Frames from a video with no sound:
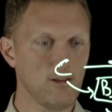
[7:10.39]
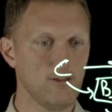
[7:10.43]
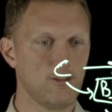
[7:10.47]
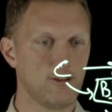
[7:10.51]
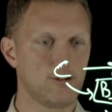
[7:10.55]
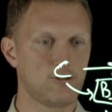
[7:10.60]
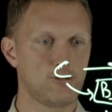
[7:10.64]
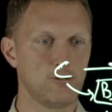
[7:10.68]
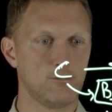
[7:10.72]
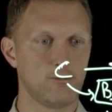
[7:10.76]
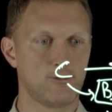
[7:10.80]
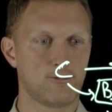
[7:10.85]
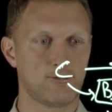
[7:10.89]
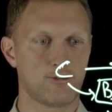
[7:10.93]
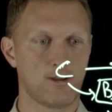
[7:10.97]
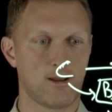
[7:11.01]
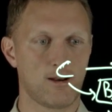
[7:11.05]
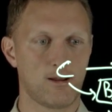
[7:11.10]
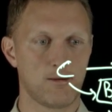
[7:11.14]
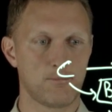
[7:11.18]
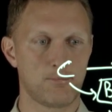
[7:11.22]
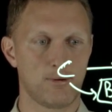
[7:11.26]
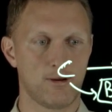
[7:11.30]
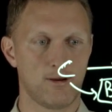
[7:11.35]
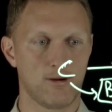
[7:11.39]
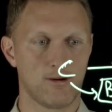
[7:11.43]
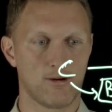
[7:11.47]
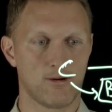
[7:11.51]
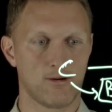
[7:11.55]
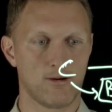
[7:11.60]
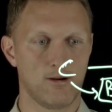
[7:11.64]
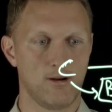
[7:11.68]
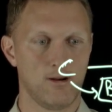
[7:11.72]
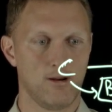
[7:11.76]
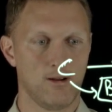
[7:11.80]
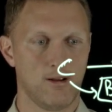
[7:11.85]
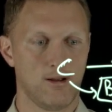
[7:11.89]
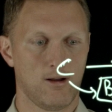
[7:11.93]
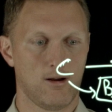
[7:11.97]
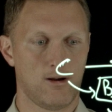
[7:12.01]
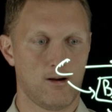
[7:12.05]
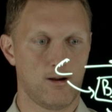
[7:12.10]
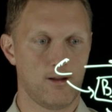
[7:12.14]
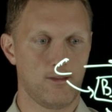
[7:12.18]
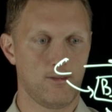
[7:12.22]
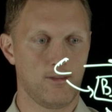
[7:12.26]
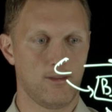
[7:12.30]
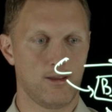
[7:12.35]
that you would set up here
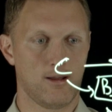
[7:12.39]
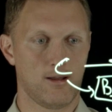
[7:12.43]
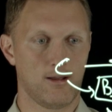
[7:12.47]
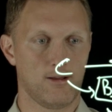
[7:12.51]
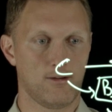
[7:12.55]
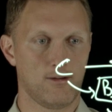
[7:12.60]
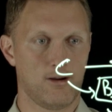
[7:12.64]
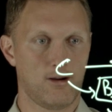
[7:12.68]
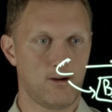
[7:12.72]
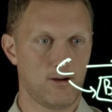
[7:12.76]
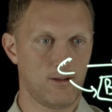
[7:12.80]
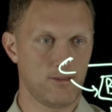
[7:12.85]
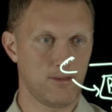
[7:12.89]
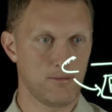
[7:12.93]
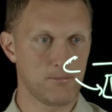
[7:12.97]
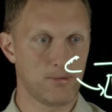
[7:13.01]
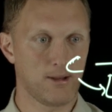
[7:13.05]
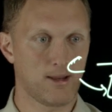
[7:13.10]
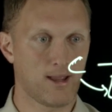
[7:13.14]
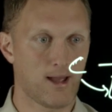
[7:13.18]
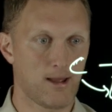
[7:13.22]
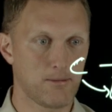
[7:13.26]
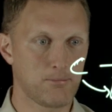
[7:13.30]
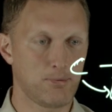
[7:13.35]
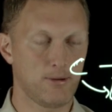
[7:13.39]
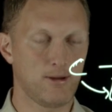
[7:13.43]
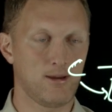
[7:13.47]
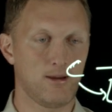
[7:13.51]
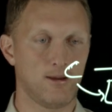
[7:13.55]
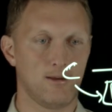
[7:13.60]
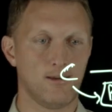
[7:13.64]
on the, uh, on the big IP.